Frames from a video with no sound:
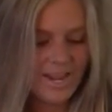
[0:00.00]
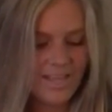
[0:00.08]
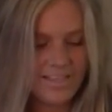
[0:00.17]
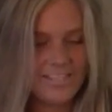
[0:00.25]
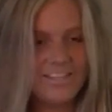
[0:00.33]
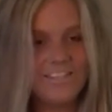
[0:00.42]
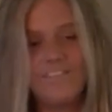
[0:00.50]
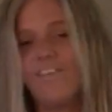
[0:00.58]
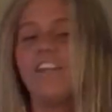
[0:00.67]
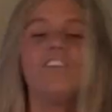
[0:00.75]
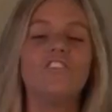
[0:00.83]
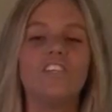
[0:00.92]
And the
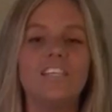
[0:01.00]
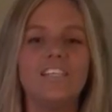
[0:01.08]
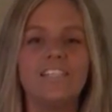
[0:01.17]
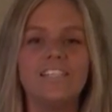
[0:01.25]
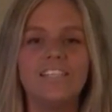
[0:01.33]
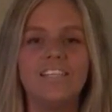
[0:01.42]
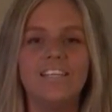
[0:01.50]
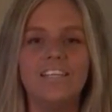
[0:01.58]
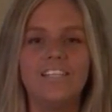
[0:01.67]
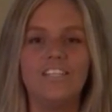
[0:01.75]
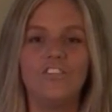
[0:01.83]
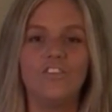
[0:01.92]
disadvantages,
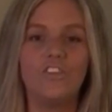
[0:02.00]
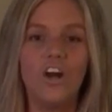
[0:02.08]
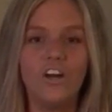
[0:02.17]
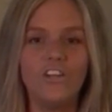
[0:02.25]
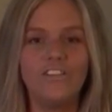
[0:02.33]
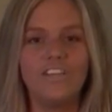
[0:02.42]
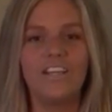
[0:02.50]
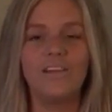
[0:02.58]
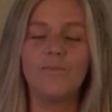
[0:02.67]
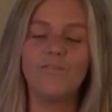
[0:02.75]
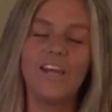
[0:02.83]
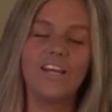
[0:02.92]
since you're not using
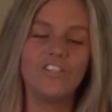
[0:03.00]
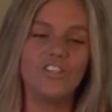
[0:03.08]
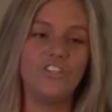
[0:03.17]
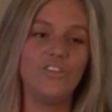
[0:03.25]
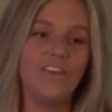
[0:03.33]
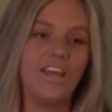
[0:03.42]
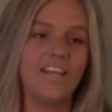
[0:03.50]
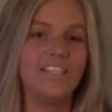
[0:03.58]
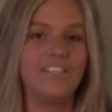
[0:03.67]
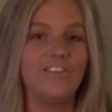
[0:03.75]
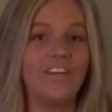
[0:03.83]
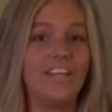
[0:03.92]
any protection, you can
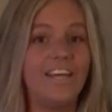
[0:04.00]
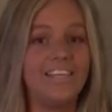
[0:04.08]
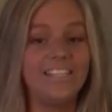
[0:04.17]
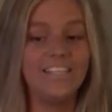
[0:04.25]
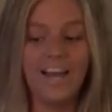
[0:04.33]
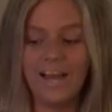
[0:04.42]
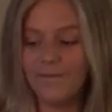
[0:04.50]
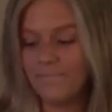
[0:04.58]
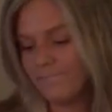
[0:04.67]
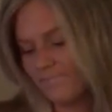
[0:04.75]
still get STI.